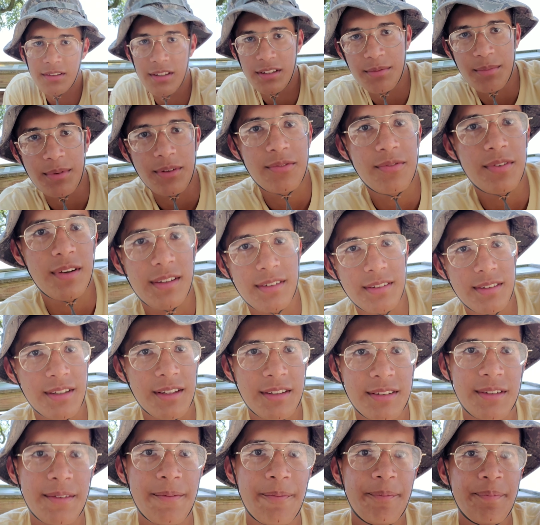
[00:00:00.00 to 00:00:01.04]
Let me fix
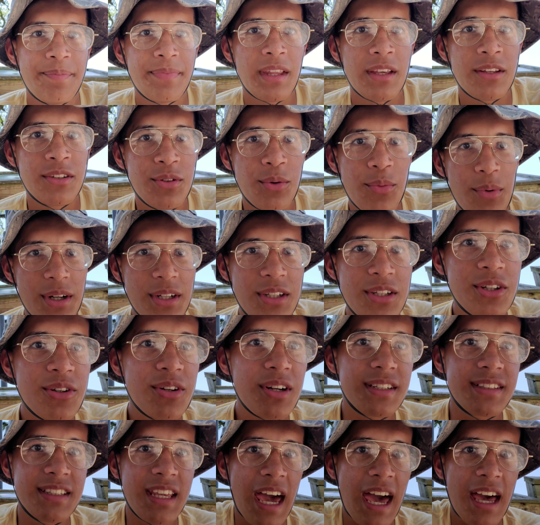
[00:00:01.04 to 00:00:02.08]
this. So when you're
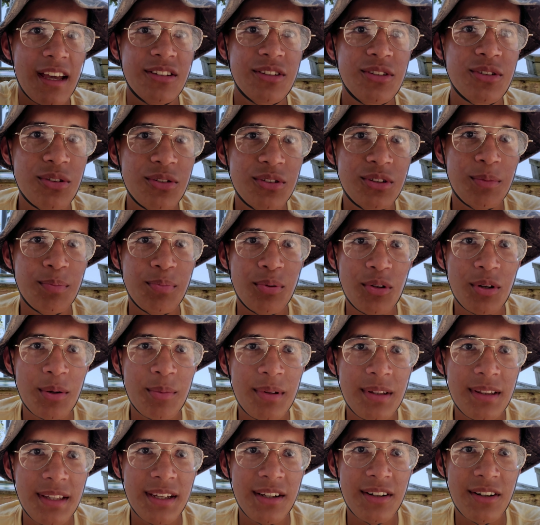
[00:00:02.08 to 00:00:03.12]
a tactical
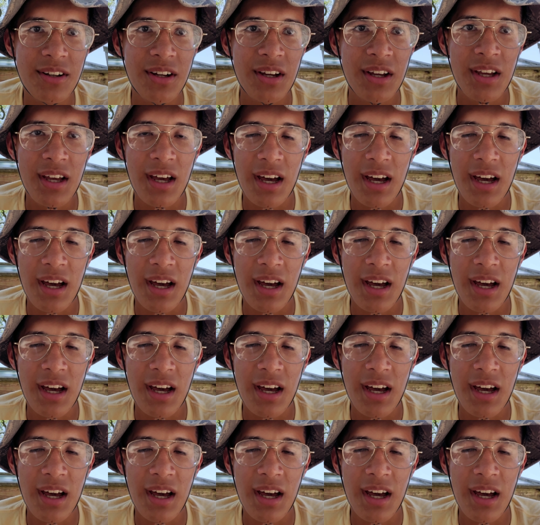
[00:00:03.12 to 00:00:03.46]
deployment leader,